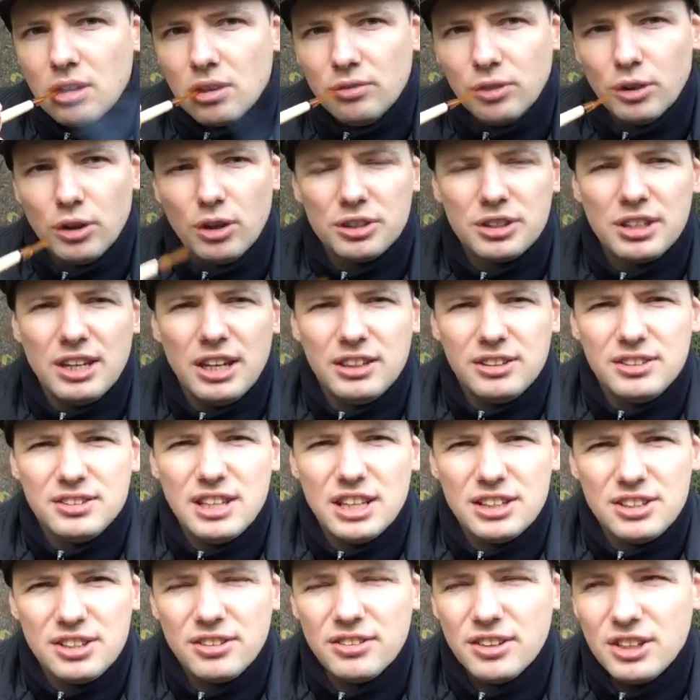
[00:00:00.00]
for not
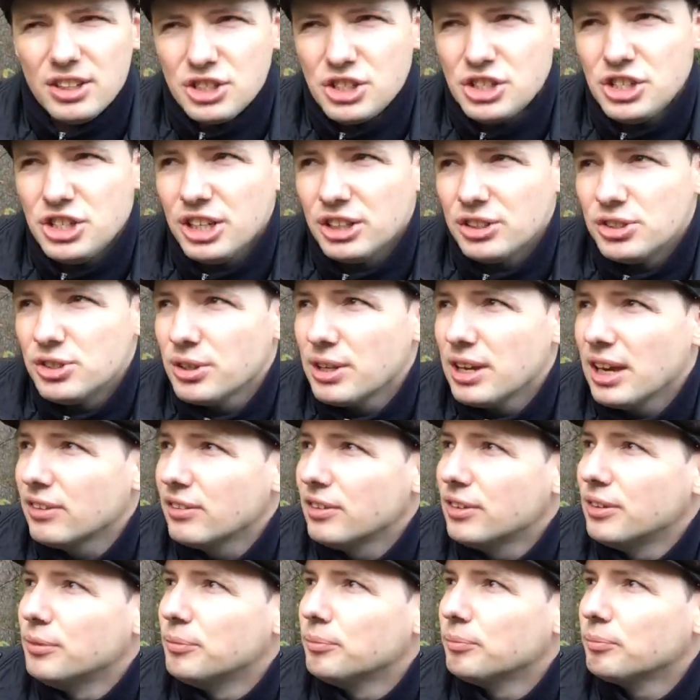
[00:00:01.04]
getting their shit
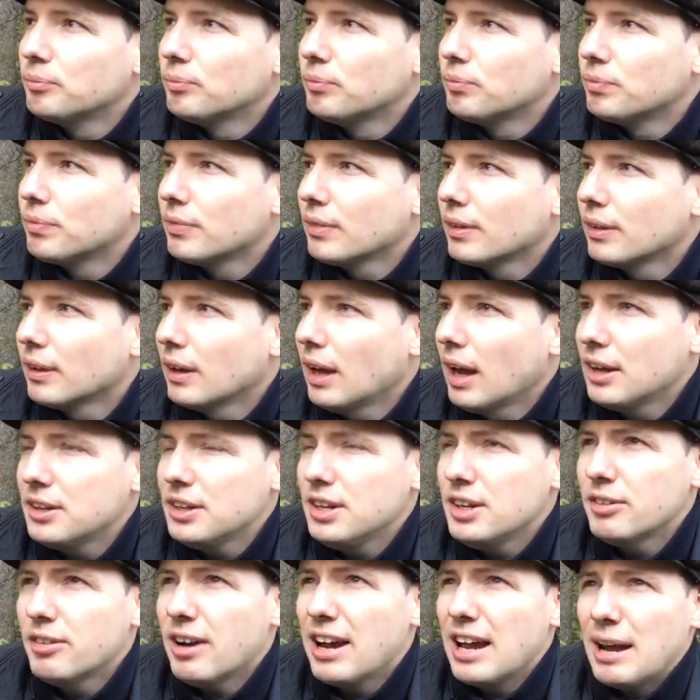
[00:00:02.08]
together. And
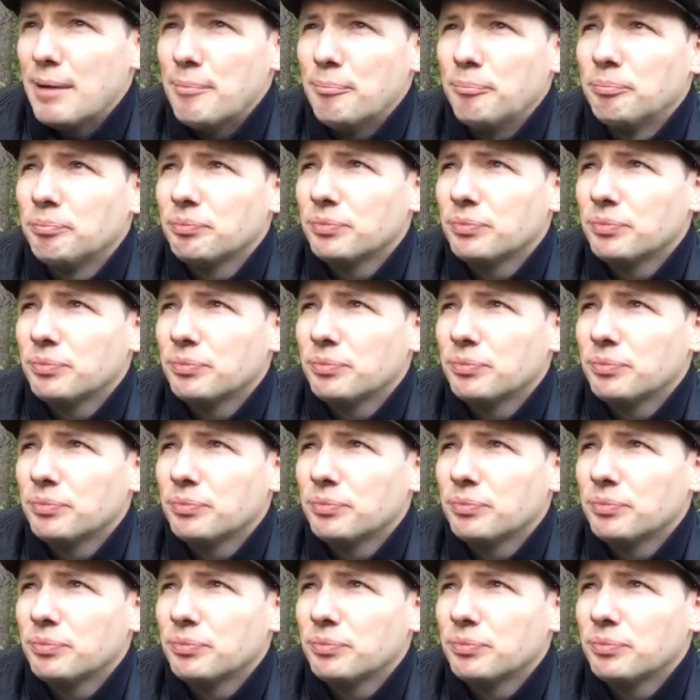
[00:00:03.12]
here I am,